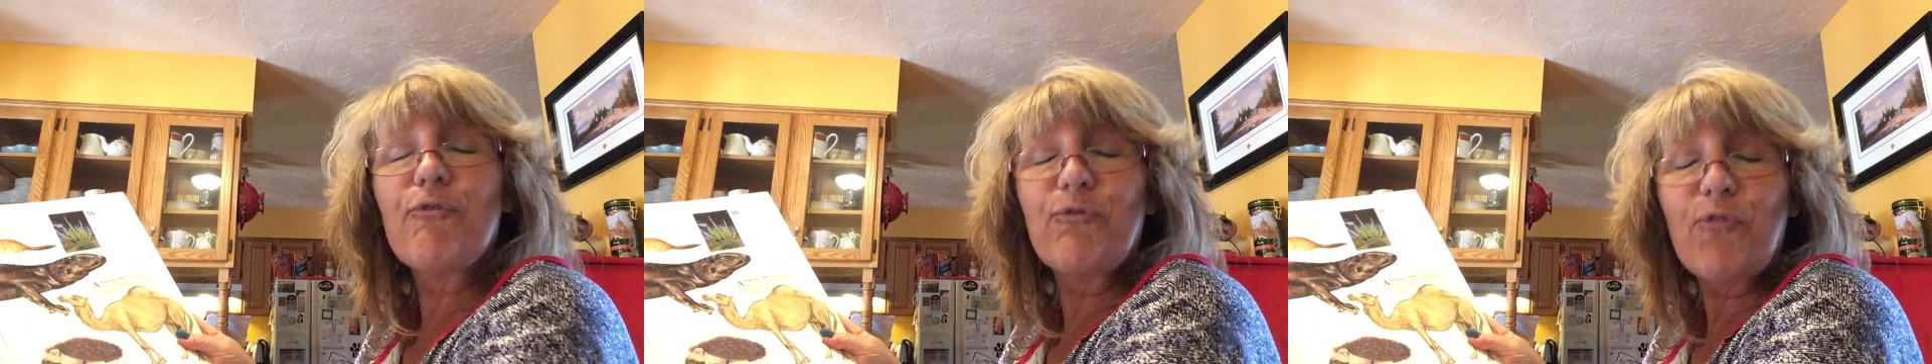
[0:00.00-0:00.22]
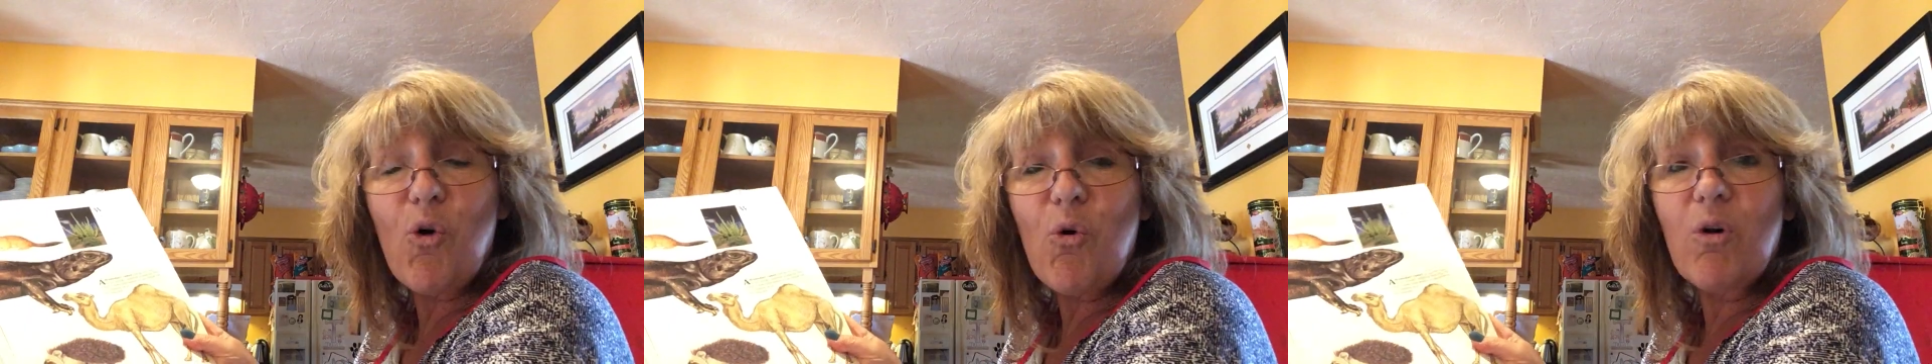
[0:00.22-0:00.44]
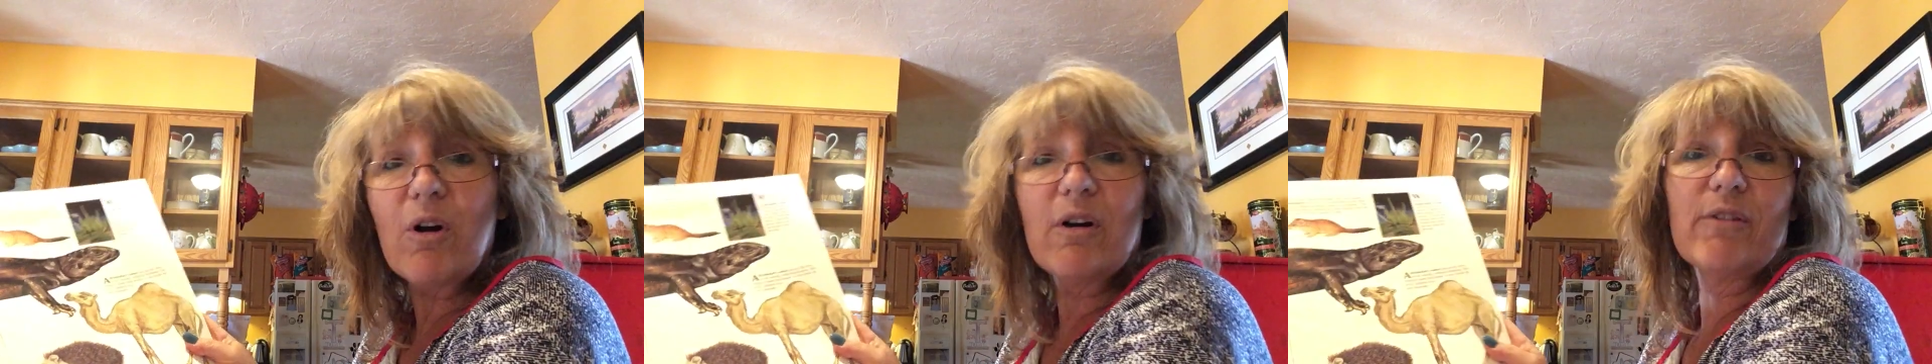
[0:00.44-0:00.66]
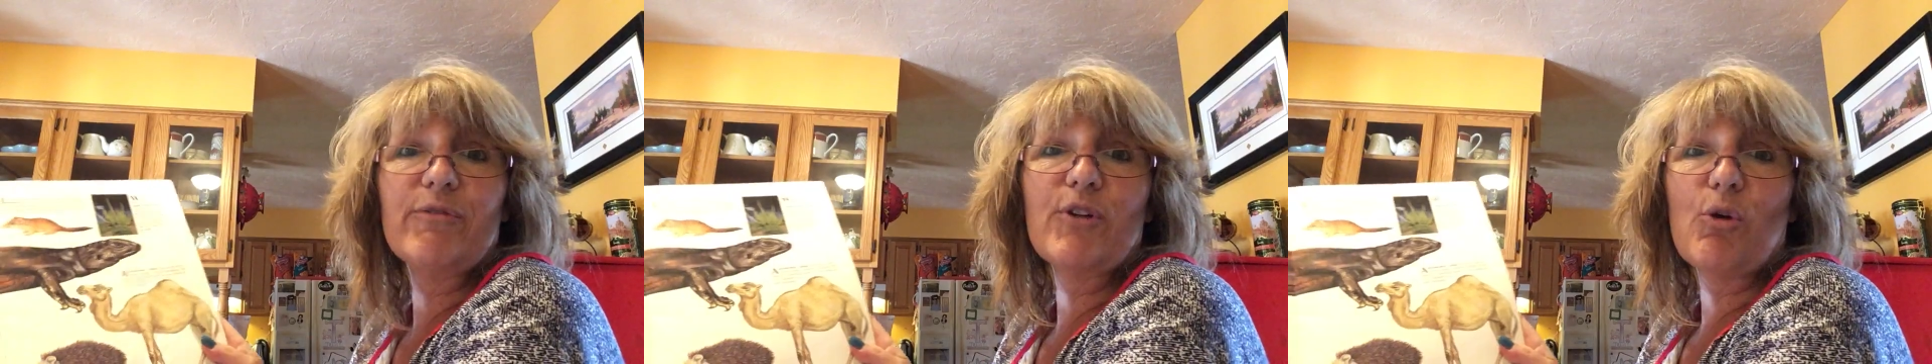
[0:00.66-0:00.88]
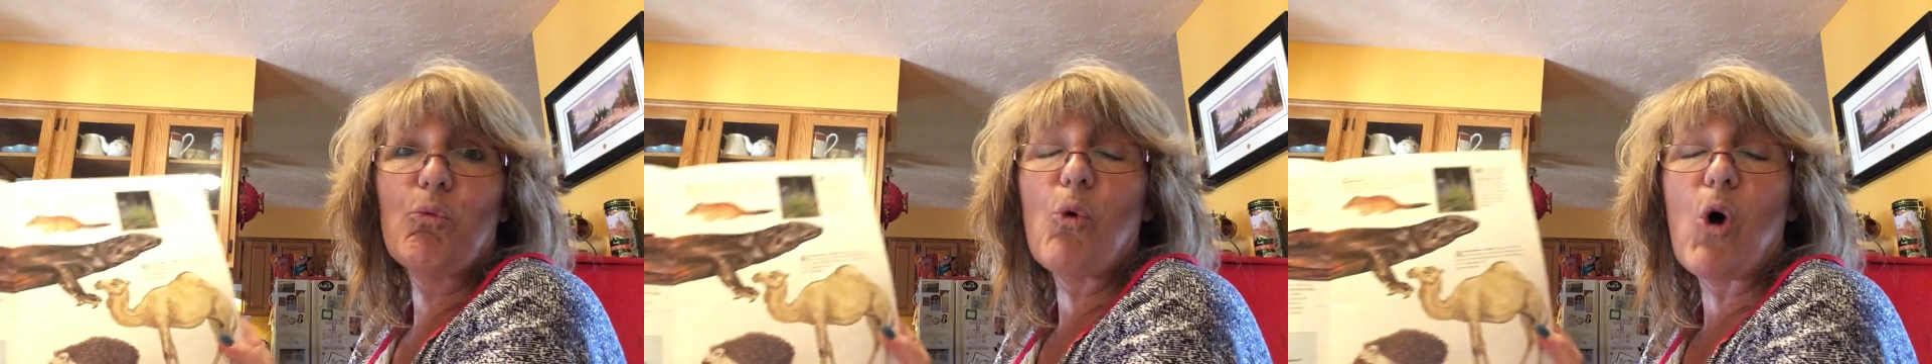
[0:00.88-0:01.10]
4 of
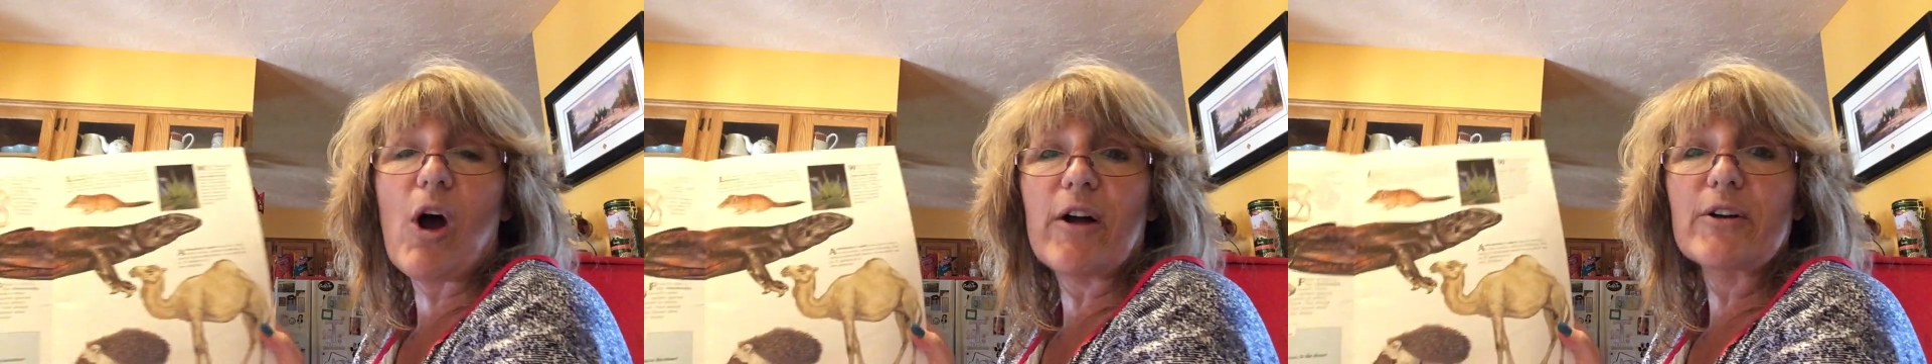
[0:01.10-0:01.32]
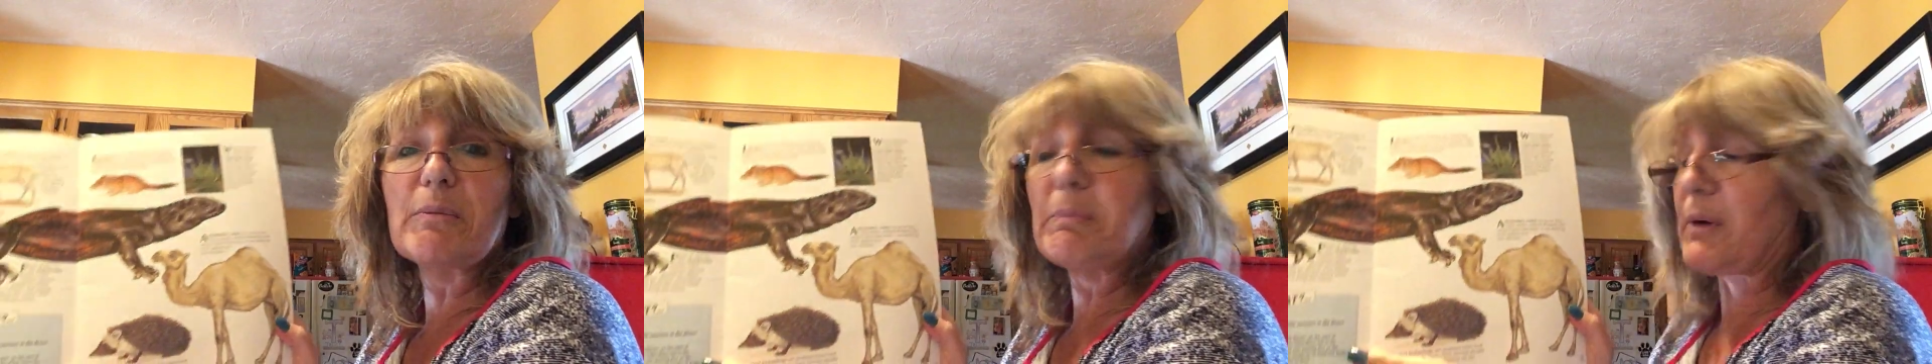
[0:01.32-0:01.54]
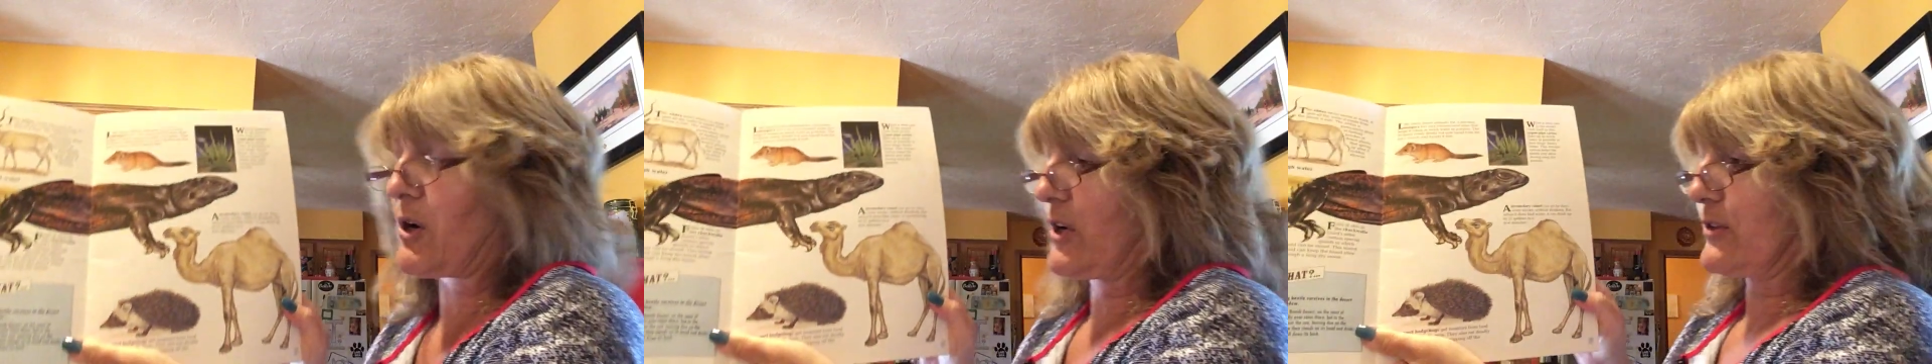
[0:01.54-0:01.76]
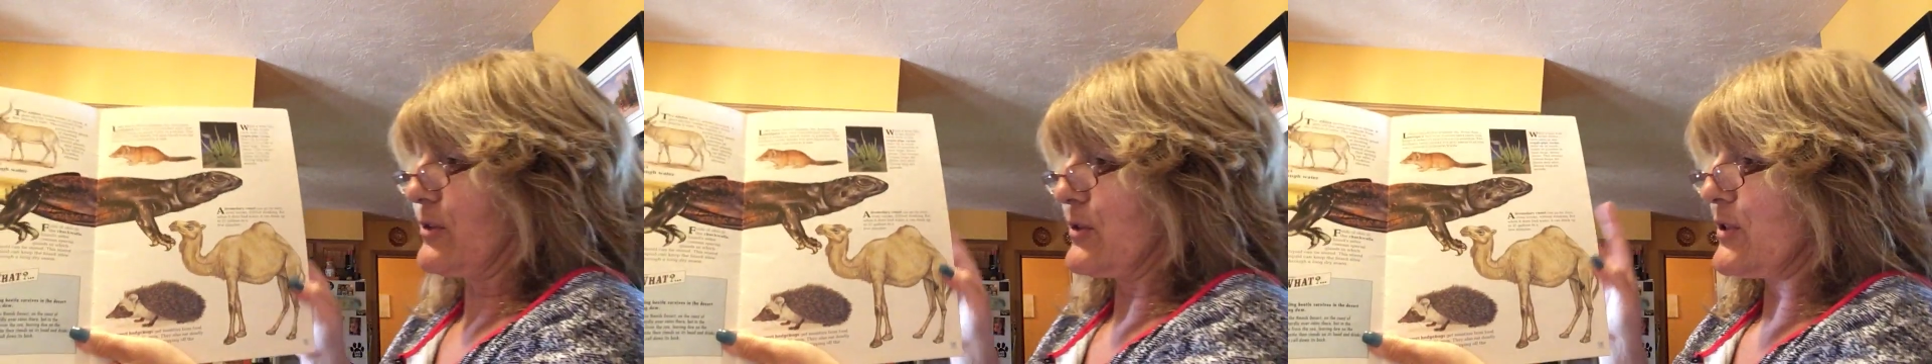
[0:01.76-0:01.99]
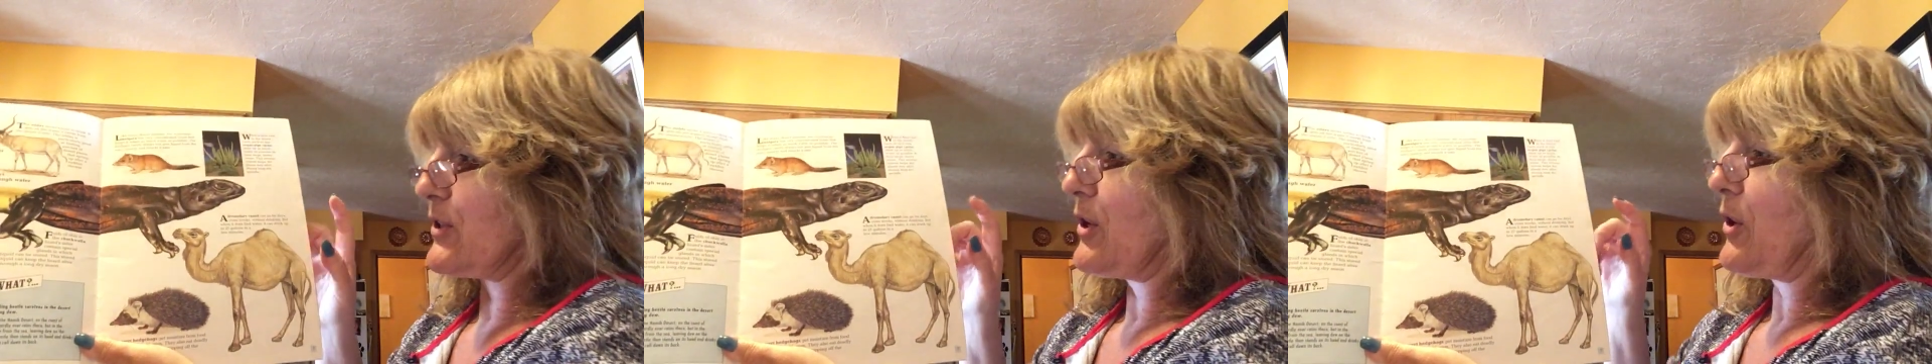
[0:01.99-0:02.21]
your water
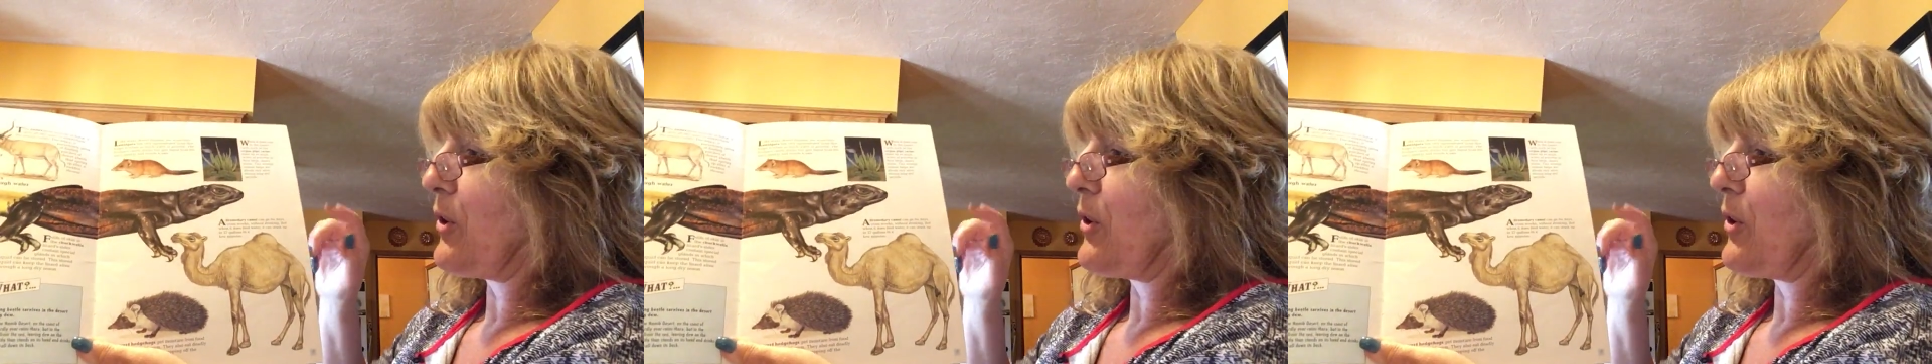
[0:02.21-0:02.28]
bottles